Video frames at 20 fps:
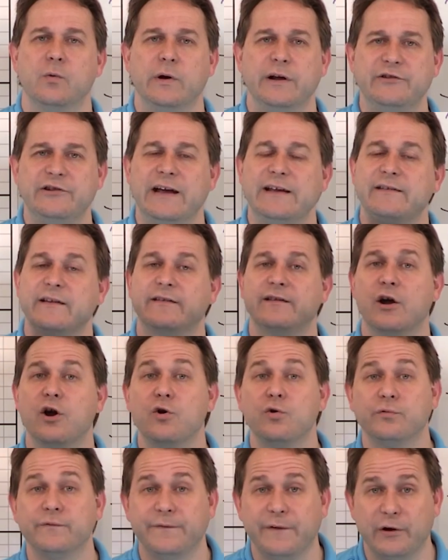which has its
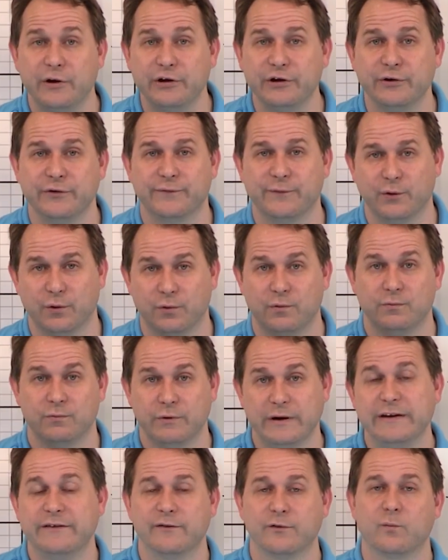own very useful
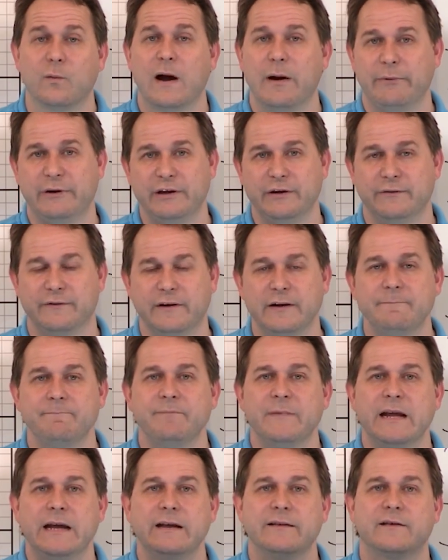reasons why we use it.
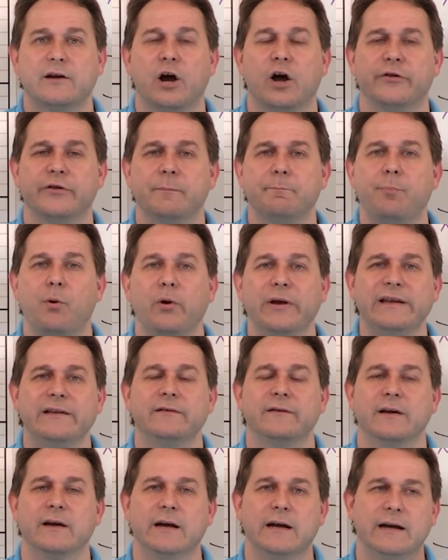It's called the point
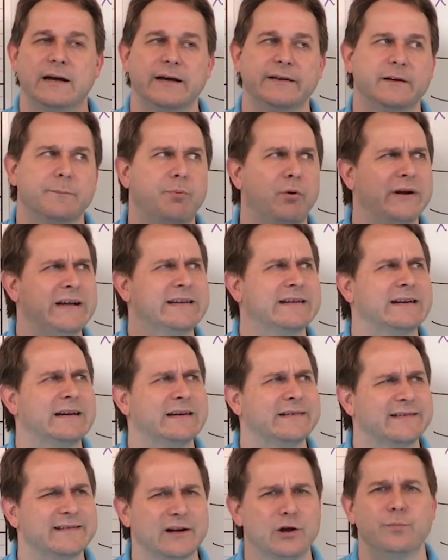
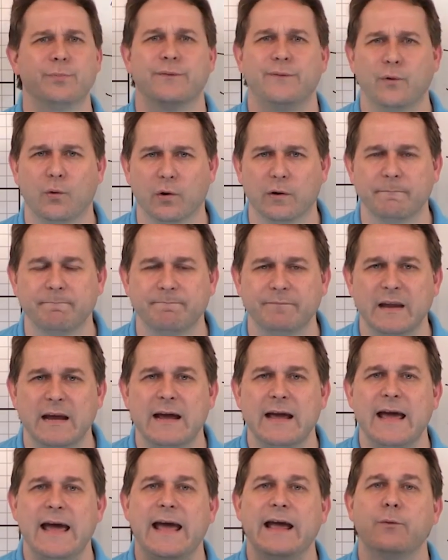slope form.
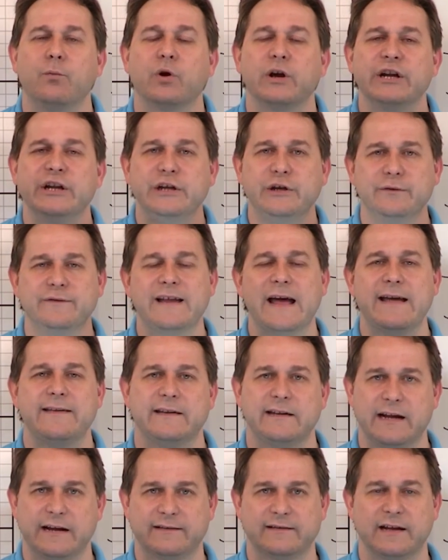And we're going to use that in
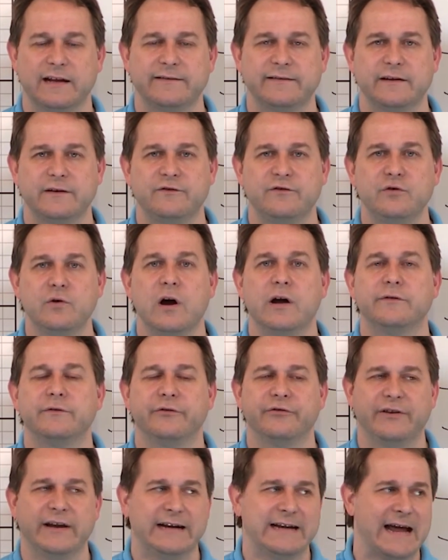the next lesson to
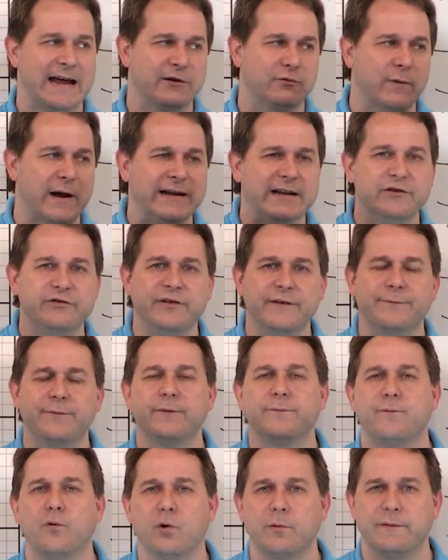understand how to write a
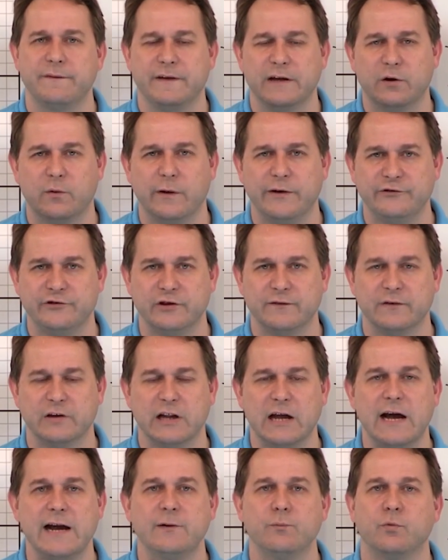different form of the equation of a
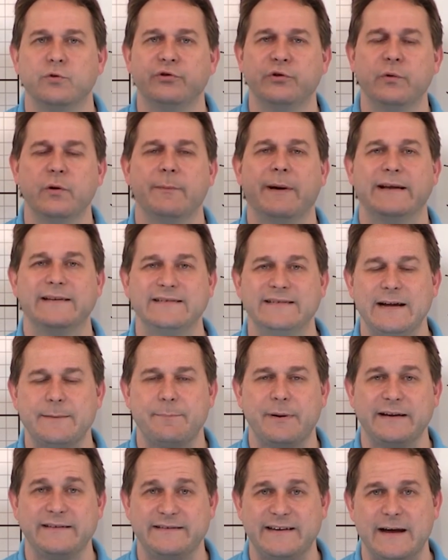line. We'll do it by
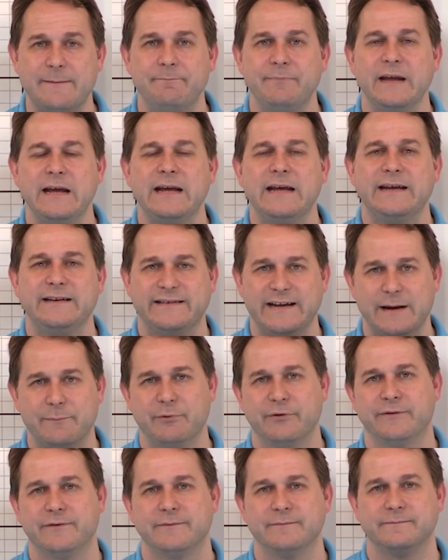step-by-step
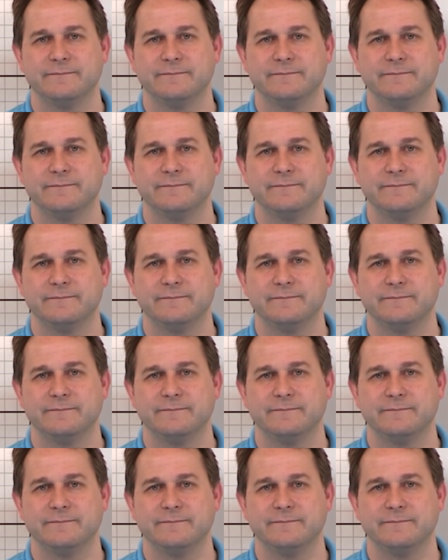examples.